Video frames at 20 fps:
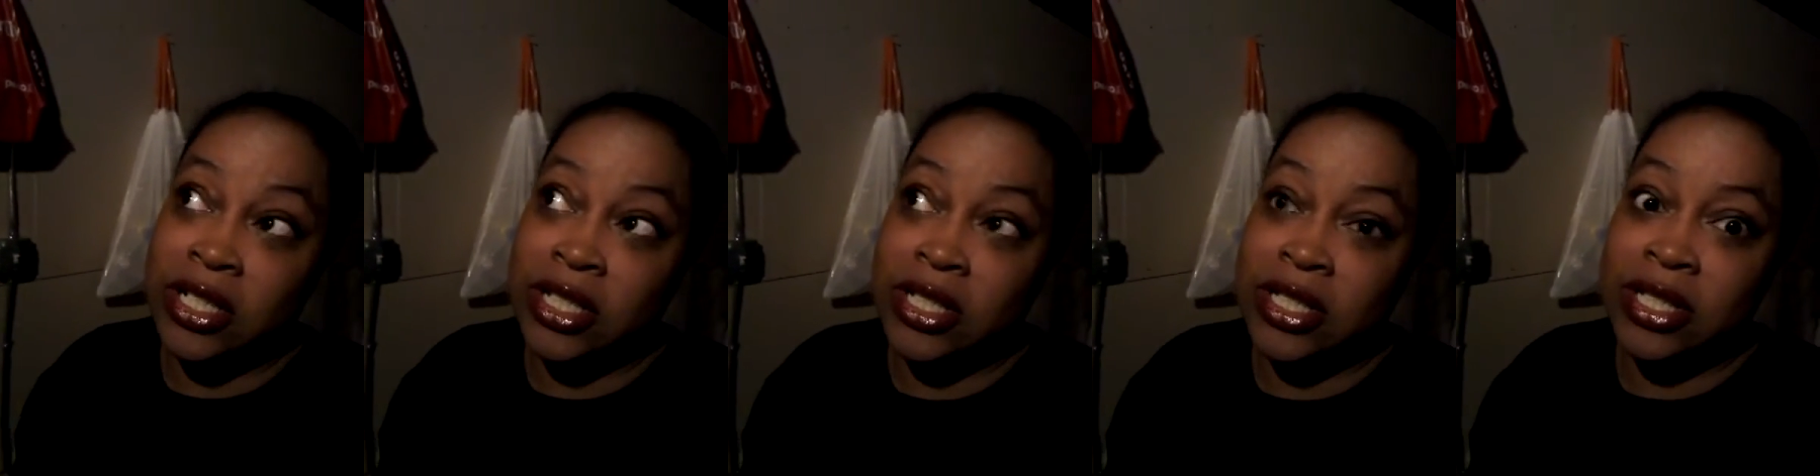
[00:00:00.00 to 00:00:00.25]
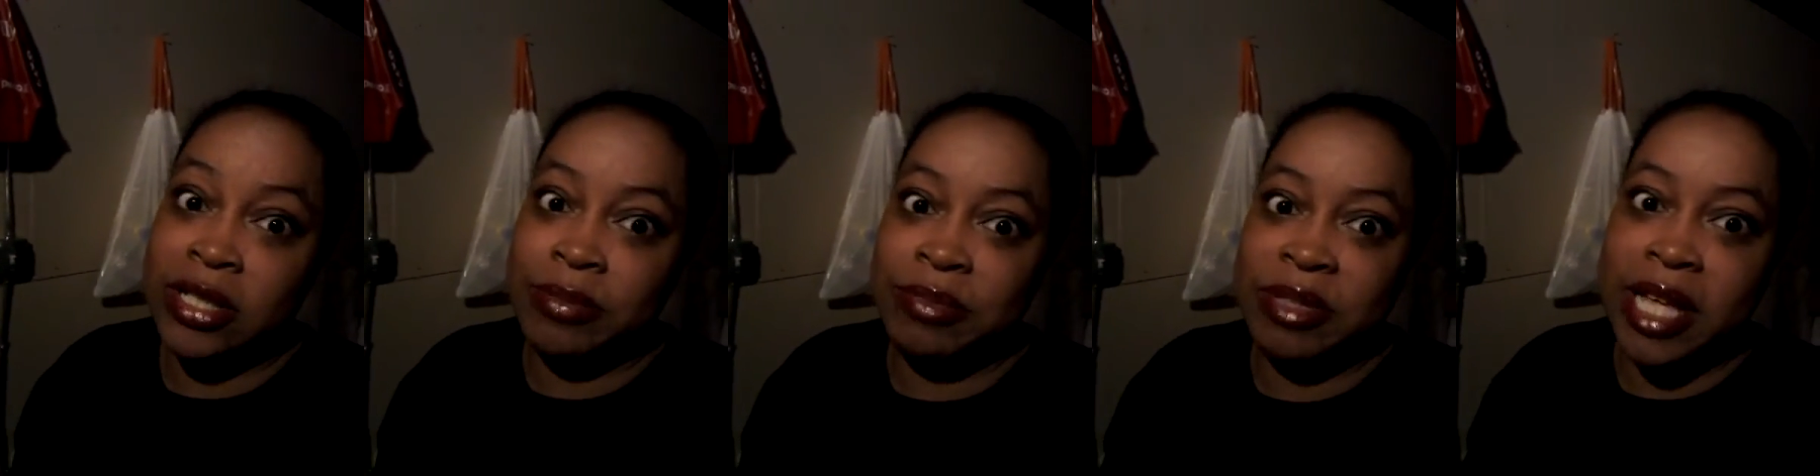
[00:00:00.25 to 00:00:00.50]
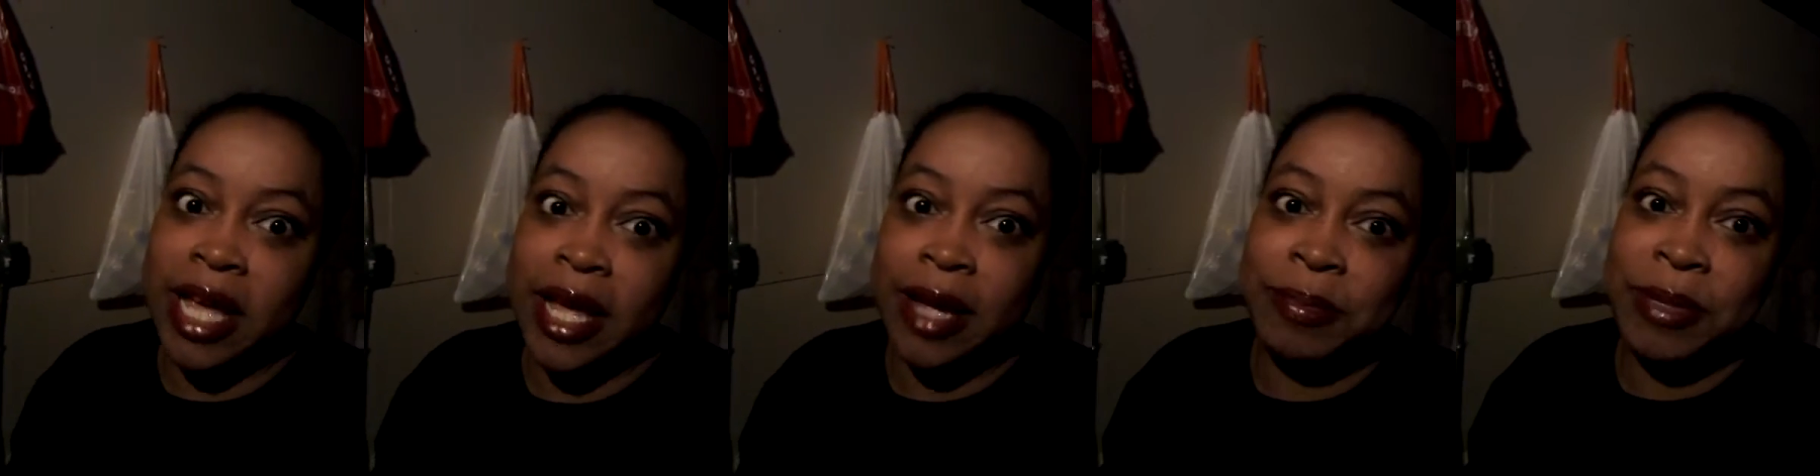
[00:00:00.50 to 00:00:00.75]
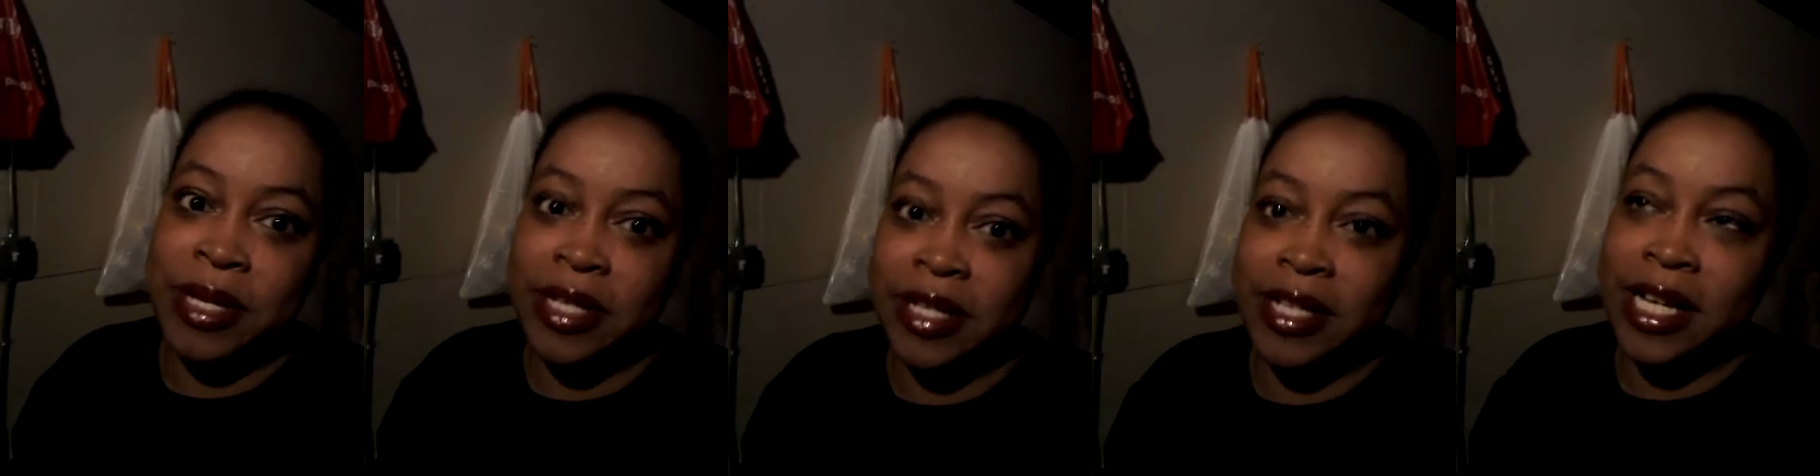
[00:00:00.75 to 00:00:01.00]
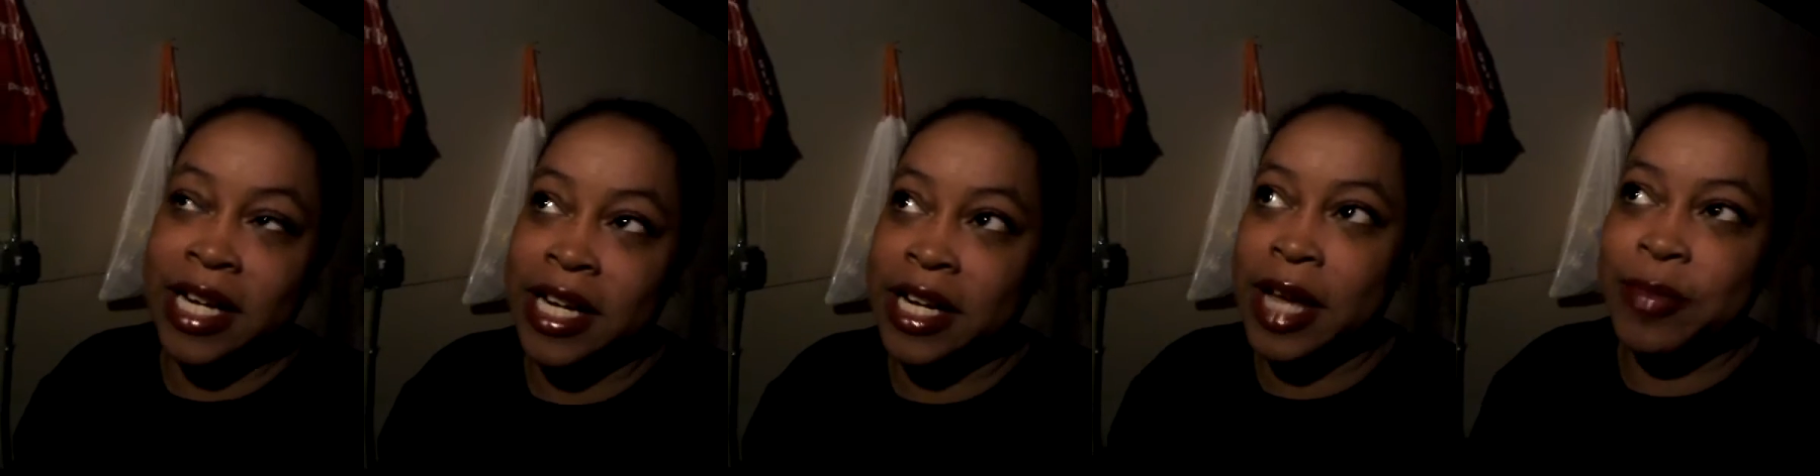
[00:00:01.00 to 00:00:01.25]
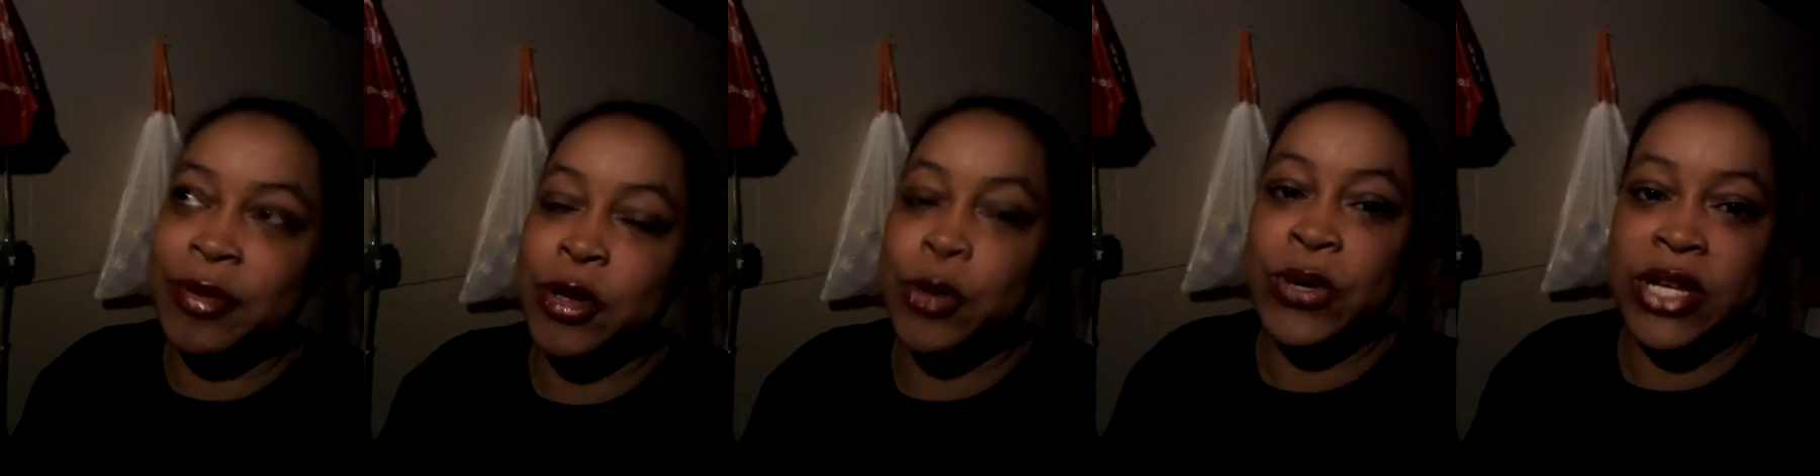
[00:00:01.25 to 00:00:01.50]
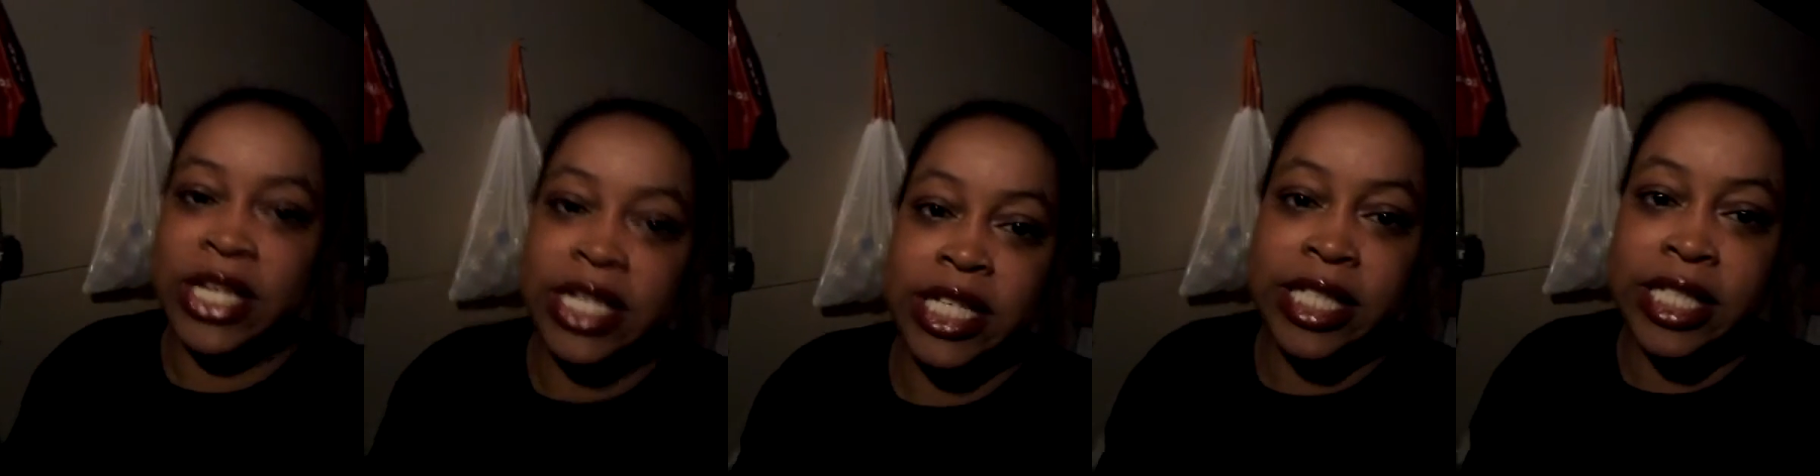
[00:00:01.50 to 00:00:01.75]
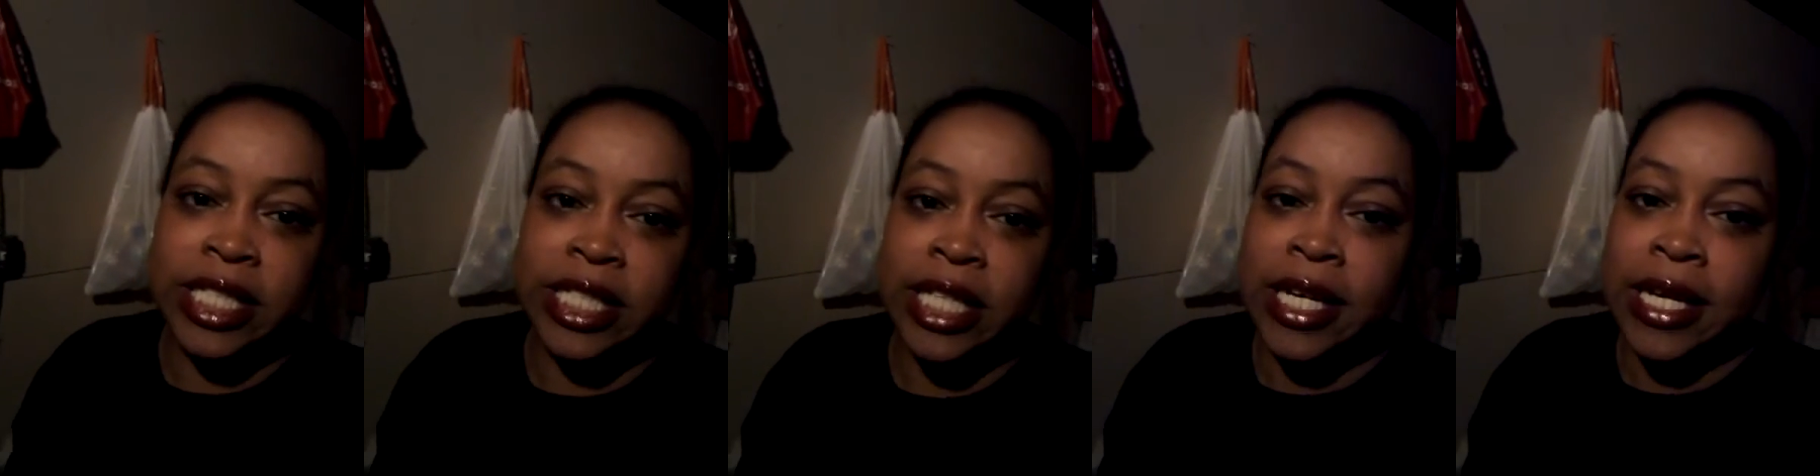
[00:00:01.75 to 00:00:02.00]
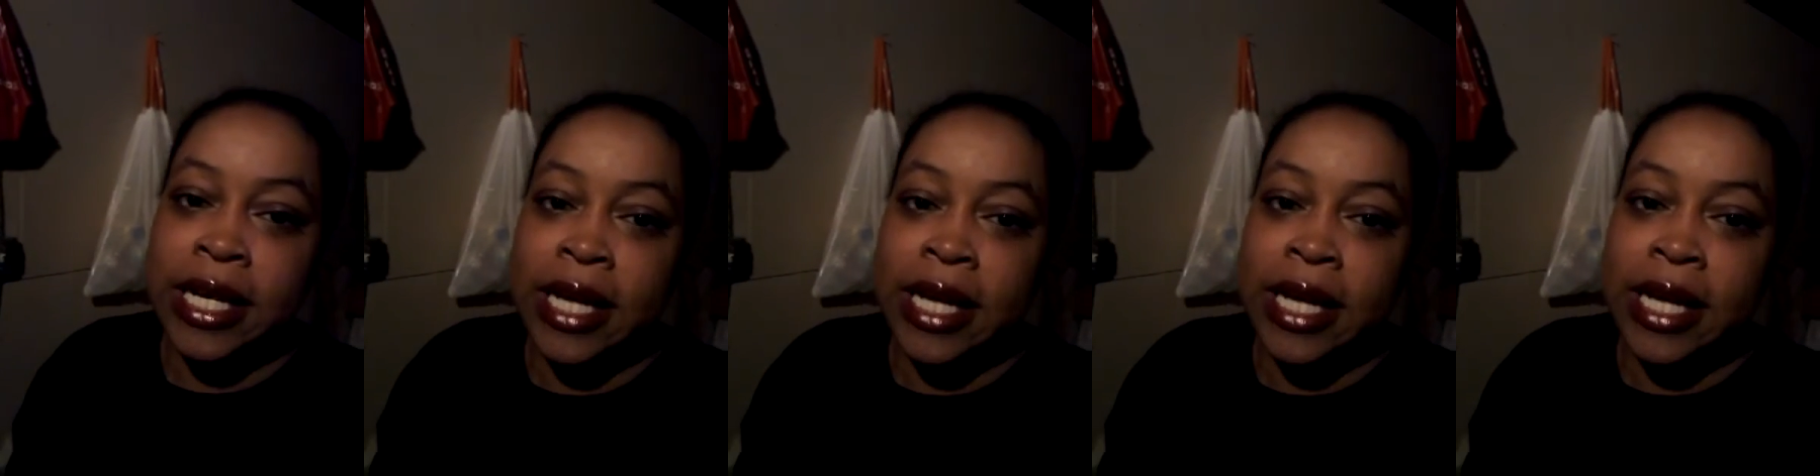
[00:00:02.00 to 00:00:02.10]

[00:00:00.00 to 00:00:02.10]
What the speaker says: sometime in a couple of weeks.